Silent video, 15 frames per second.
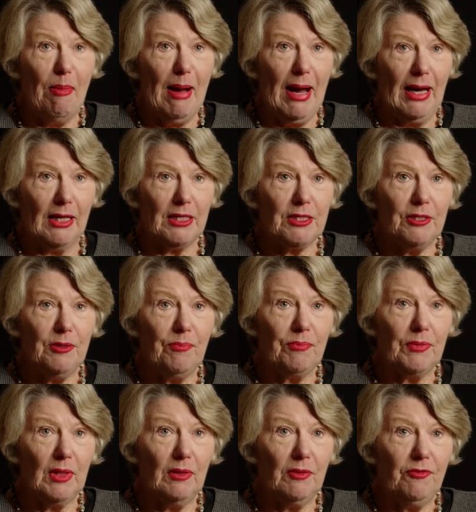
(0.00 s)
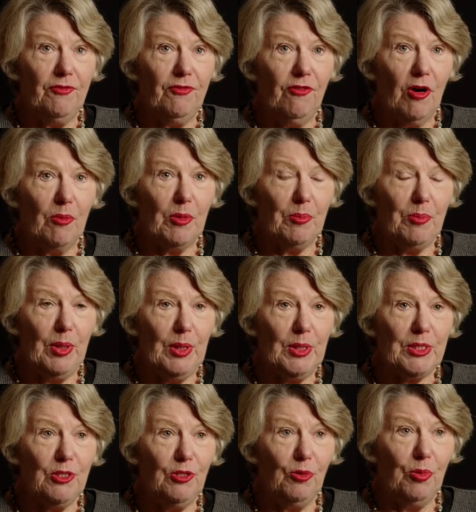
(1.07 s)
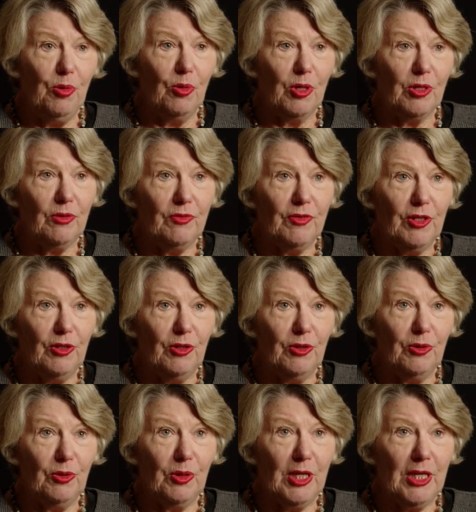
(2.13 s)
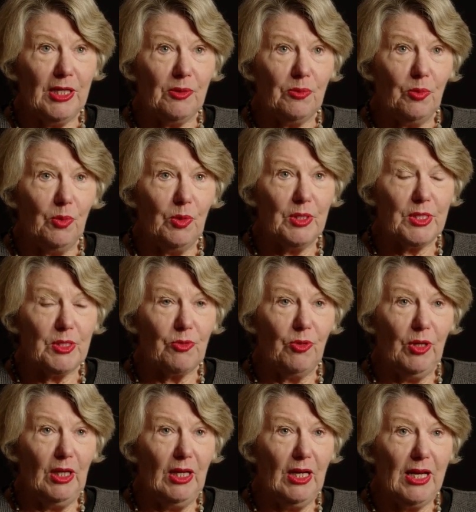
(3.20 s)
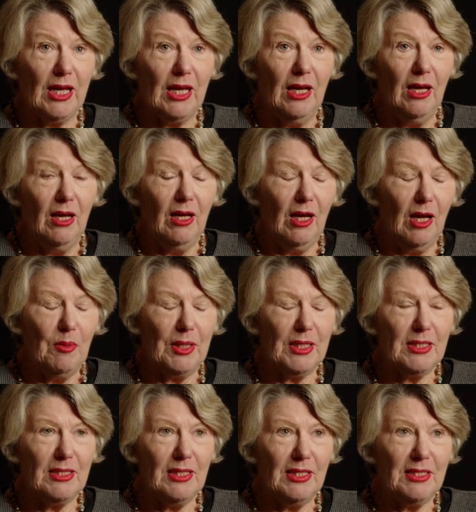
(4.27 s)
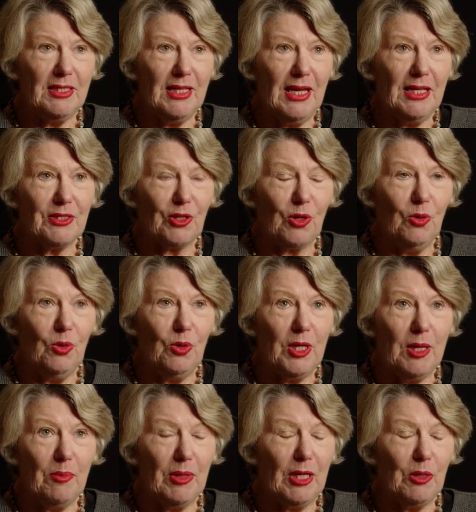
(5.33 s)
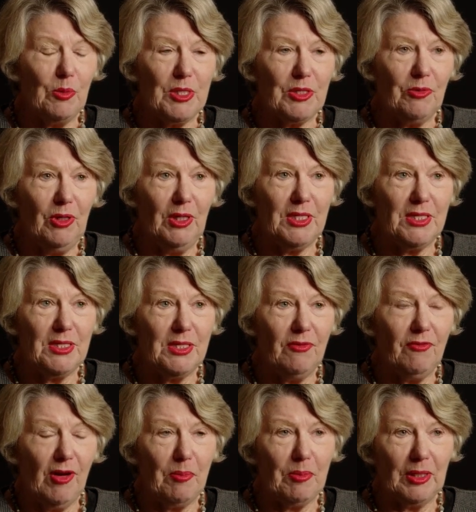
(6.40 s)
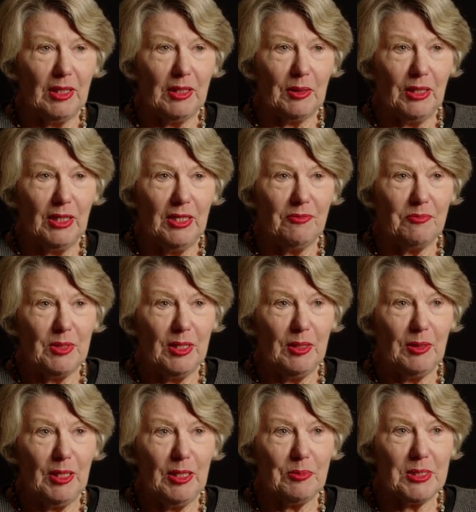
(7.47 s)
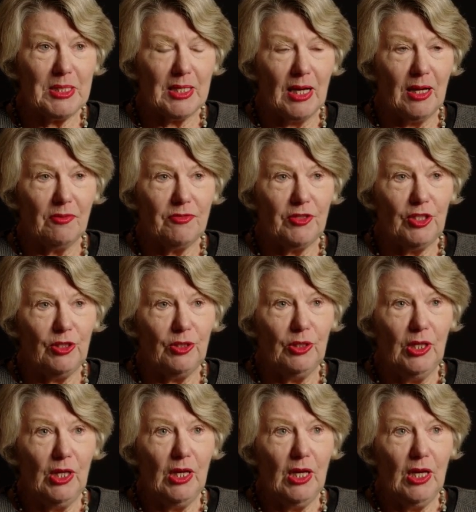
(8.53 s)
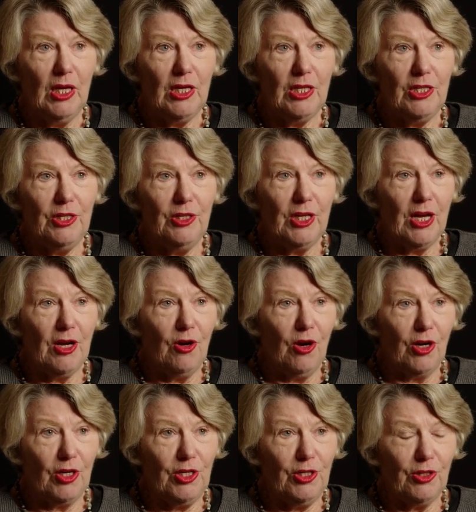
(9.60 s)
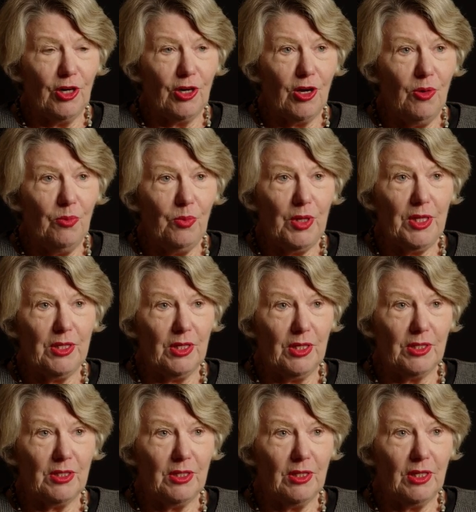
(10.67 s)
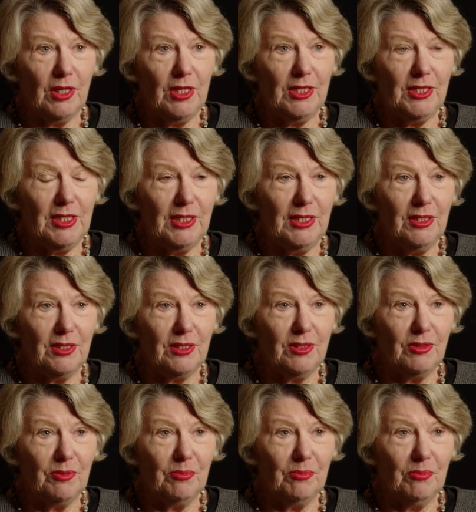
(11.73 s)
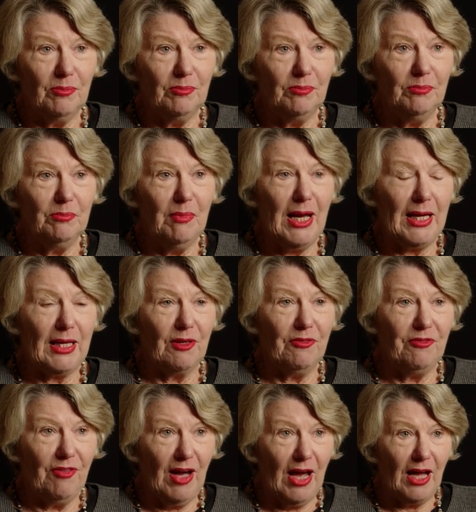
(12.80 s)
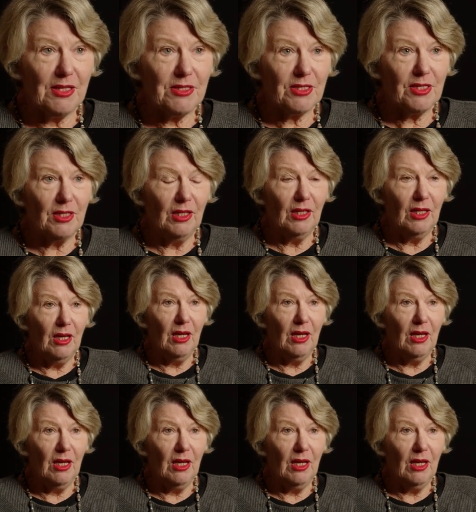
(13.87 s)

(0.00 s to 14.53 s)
But from a personal point of view, it was really, I mean, it sounds corny, but it was really stiff upper lip, lip, lip stuff. You, you, get you got on with it. You didn't make a fuss.